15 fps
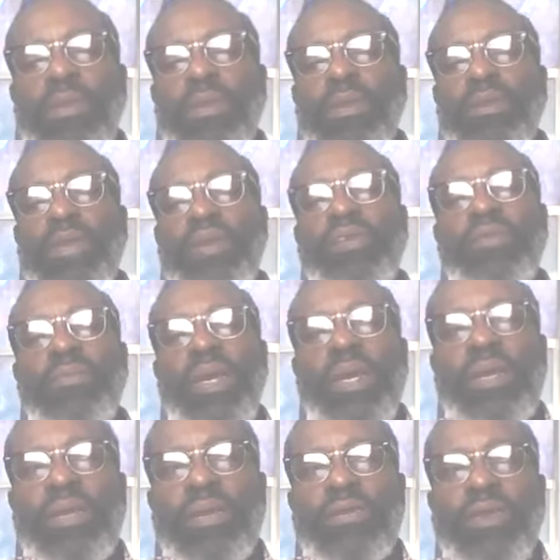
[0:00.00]
doesn't
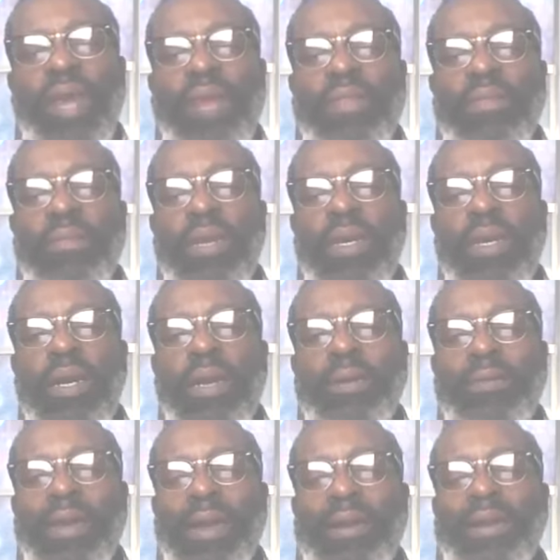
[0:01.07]
mean that you have to be. a
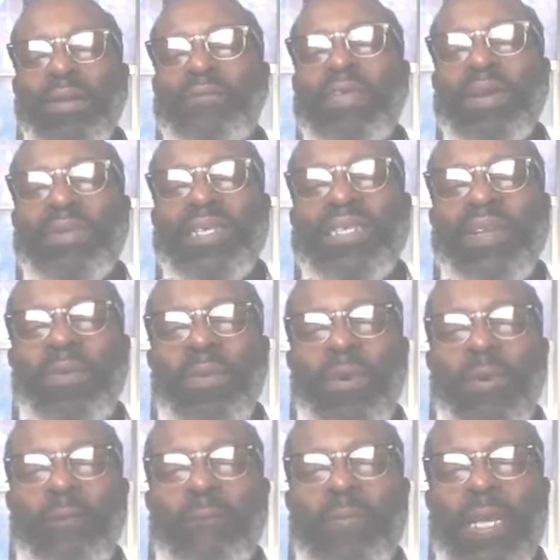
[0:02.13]
love that. What's that
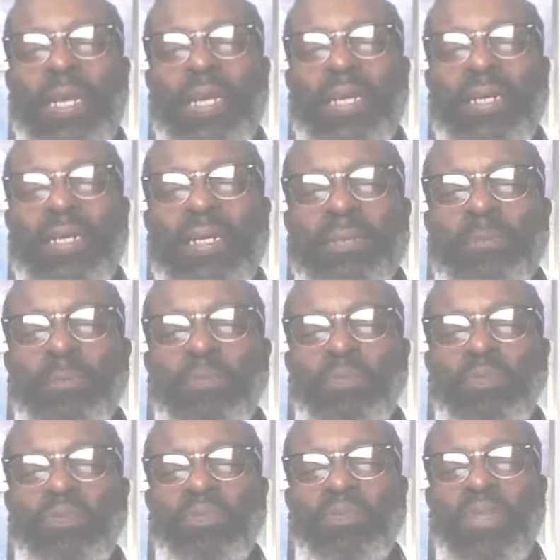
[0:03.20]
word? Uh,
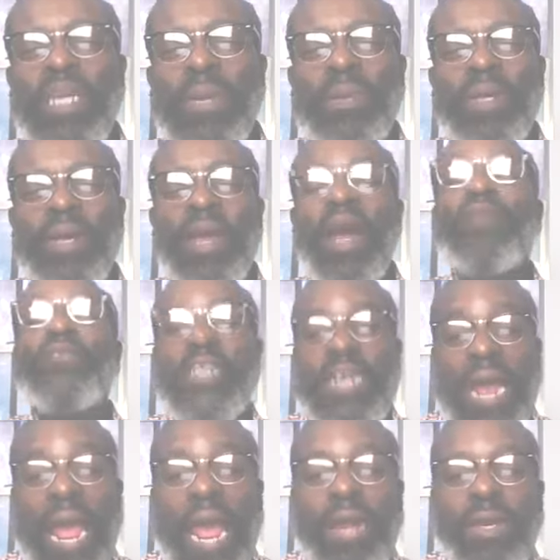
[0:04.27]
Terminate a
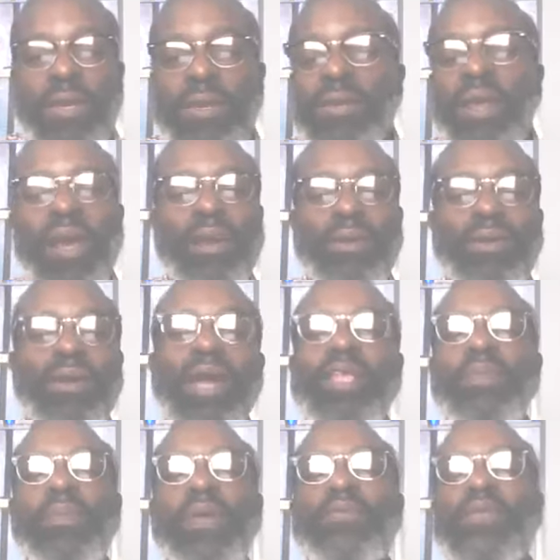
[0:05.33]
fanatic. Yeah, you don't have to
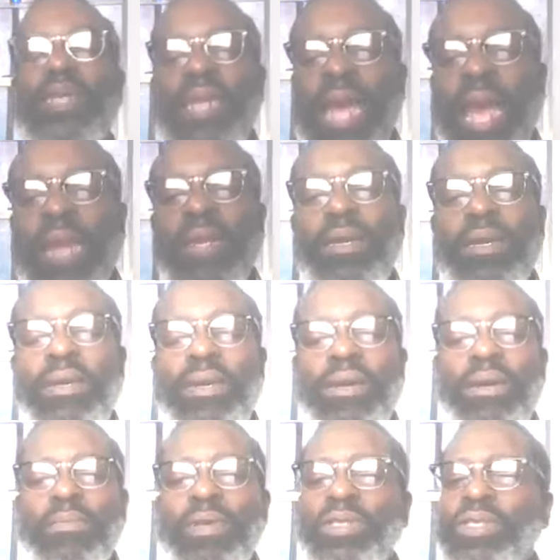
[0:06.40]
be a fanatic,
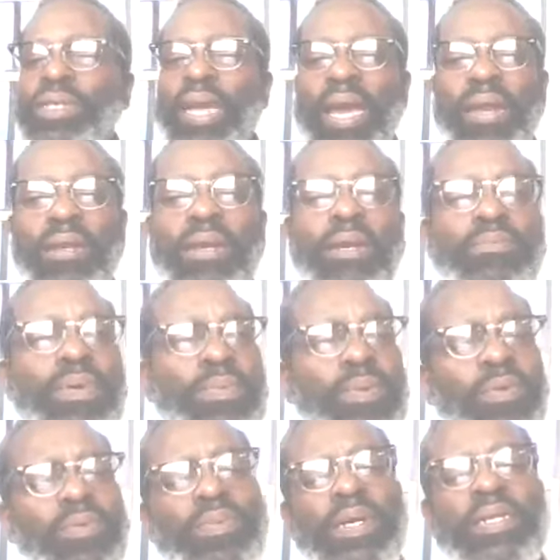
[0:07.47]
but you gotta. But,
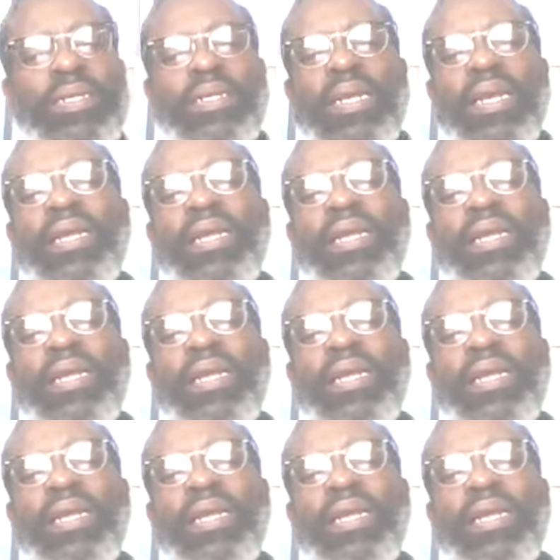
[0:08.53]
but, but then